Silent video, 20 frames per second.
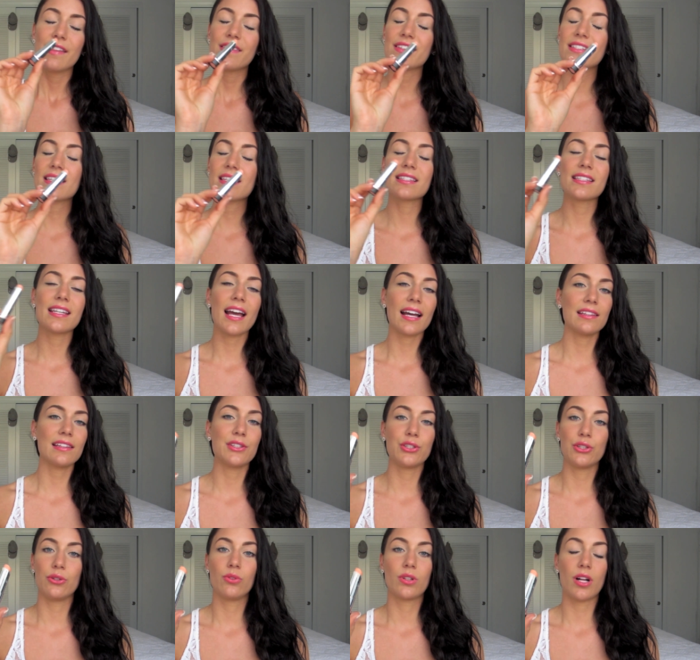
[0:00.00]
This is not
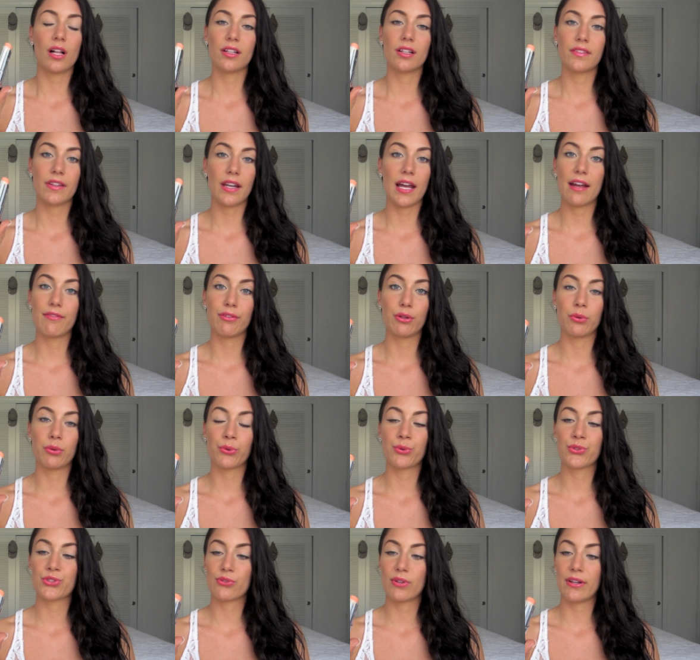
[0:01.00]
the nude color that
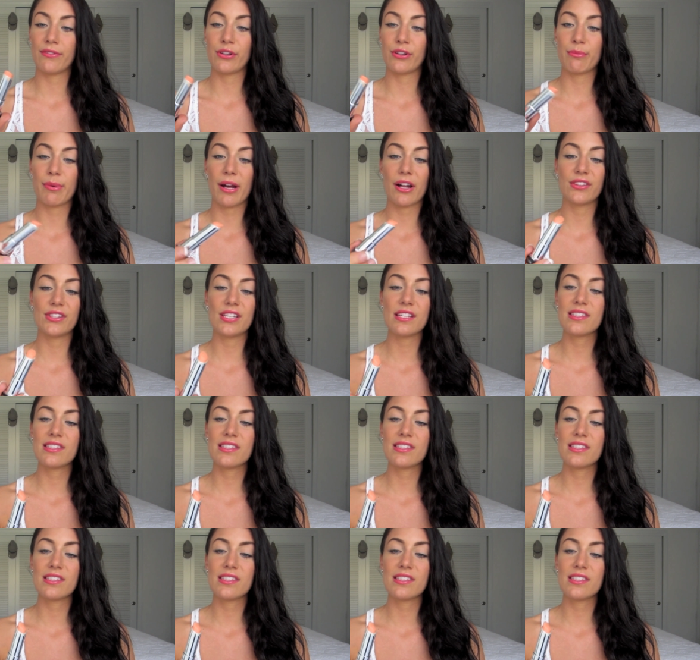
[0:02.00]
everyone was raving about.